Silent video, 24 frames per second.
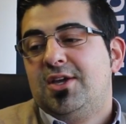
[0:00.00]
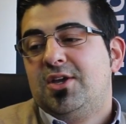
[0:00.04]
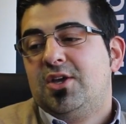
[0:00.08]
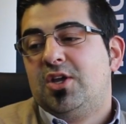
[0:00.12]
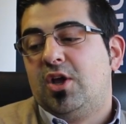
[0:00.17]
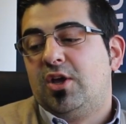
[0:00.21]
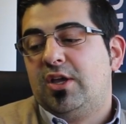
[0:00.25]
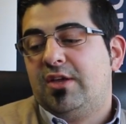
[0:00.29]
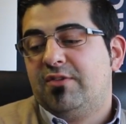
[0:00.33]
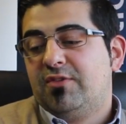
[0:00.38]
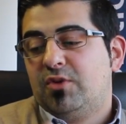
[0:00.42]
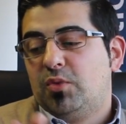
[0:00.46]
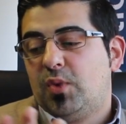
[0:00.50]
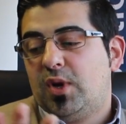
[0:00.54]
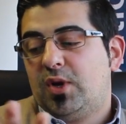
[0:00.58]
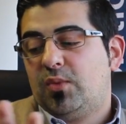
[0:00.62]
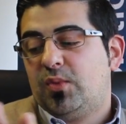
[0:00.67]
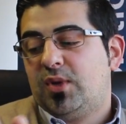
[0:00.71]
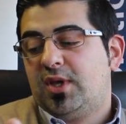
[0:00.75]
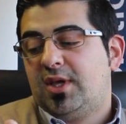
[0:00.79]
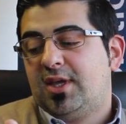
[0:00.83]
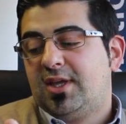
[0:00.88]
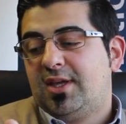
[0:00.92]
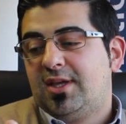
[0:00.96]
you know, even
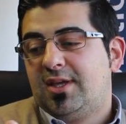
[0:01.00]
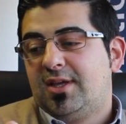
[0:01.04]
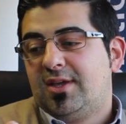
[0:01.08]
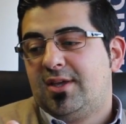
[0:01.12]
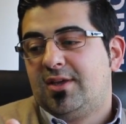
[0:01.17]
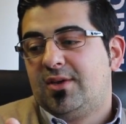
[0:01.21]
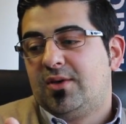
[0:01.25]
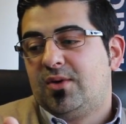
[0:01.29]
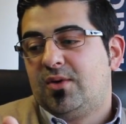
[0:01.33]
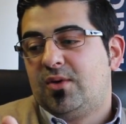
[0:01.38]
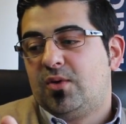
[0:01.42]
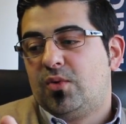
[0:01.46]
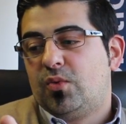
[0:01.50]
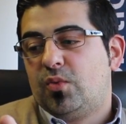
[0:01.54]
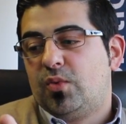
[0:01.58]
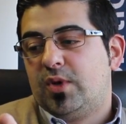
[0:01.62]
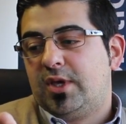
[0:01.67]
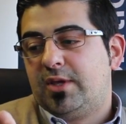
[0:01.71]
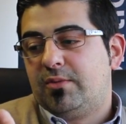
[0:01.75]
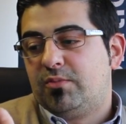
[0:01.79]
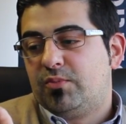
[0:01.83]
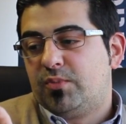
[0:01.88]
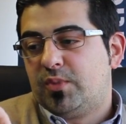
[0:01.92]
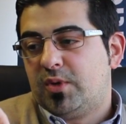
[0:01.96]
when we
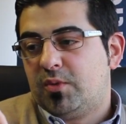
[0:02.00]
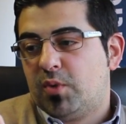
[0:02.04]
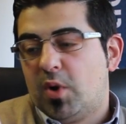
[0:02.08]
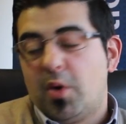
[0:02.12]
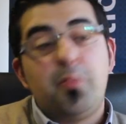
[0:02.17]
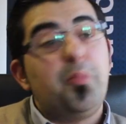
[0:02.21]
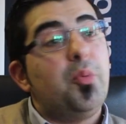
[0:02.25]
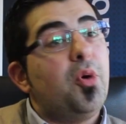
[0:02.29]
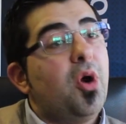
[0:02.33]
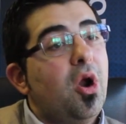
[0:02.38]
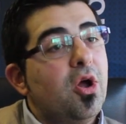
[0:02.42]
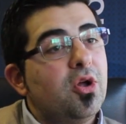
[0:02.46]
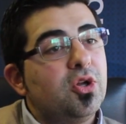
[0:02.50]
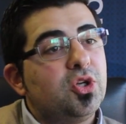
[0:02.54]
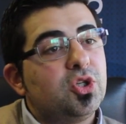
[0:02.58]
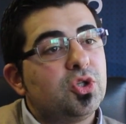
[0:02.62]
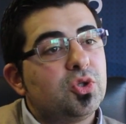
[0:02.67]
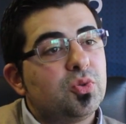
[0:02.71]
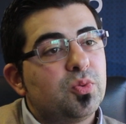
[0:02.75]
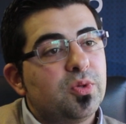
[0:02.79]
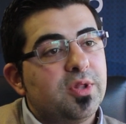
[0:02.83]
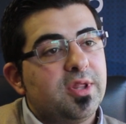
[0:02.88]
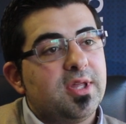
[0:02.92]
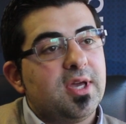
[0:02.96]
were
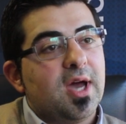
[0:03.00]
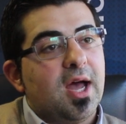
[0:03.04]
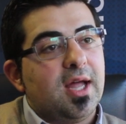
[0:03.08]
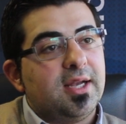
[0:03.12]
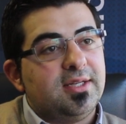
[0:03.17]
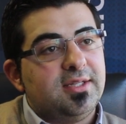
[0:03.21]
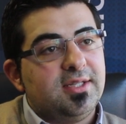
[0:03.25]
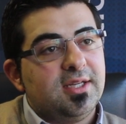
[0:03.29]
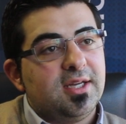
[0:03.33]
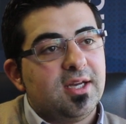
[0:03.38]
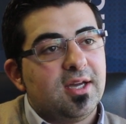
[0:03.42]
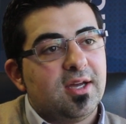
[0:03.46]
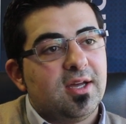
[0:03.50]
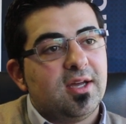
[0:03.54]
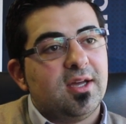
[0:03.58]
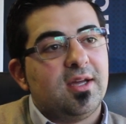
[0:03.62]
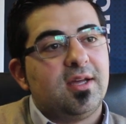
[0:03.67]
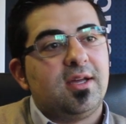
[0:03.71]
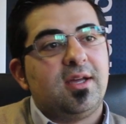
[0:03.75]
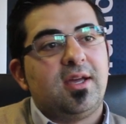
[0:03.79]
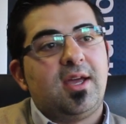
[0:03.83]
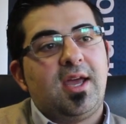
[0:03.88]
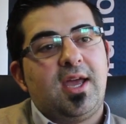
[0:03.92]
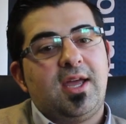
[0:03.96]
approached with the idea
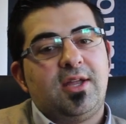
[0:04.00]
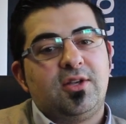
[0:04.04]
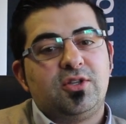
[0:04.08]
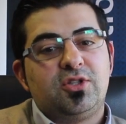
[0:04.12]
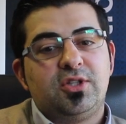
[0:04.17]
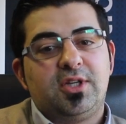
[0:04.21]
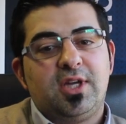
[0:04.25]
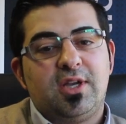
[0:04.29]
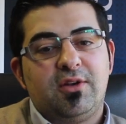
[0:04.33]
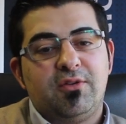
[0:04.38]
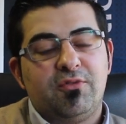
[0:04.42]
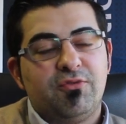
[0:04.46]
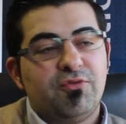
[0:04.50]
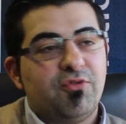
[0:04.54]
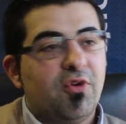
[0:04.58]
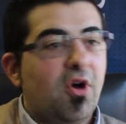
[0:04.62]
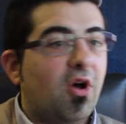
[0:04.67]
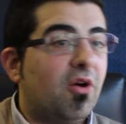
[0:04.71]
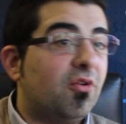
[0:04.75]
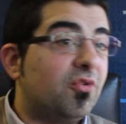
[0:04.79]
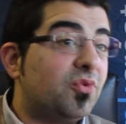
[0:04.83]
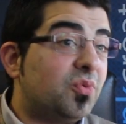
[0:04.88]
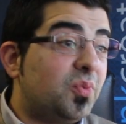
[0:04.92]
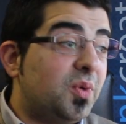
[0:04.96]
and to get
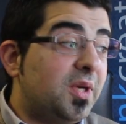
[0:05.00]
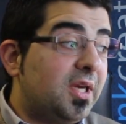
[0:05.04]
involved,